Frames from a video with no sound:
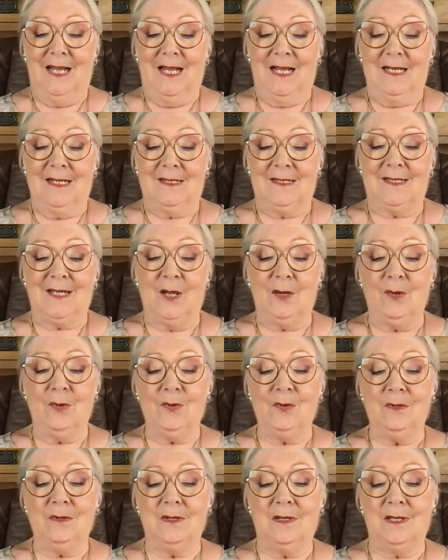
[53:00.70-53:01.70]

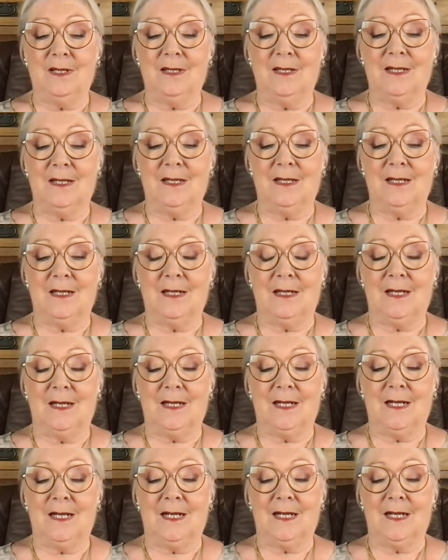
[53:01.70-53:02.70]
So,
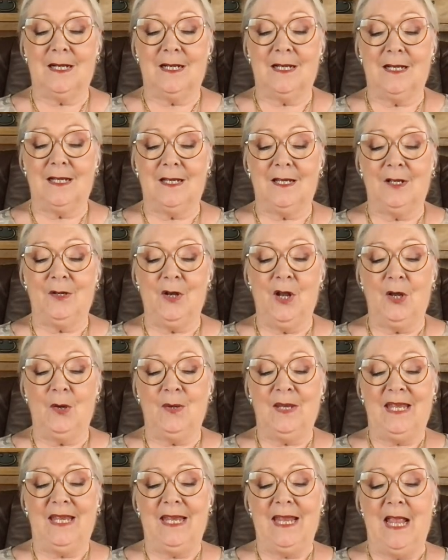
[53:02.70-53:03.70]
you know,
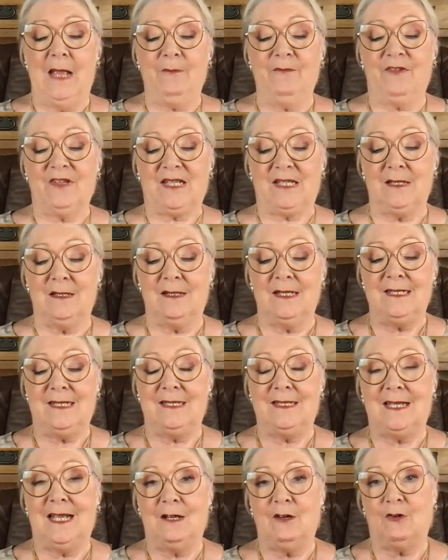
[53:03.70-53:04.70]
he
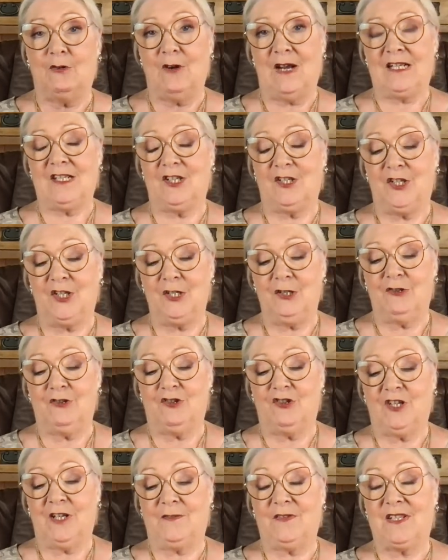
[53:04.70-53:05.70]
emphasizes how gratitude
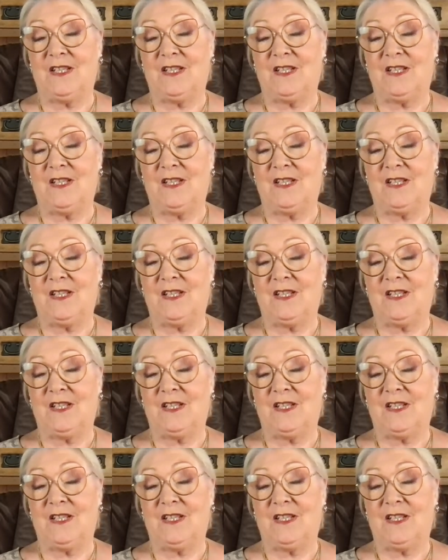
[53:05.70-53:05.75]
shifts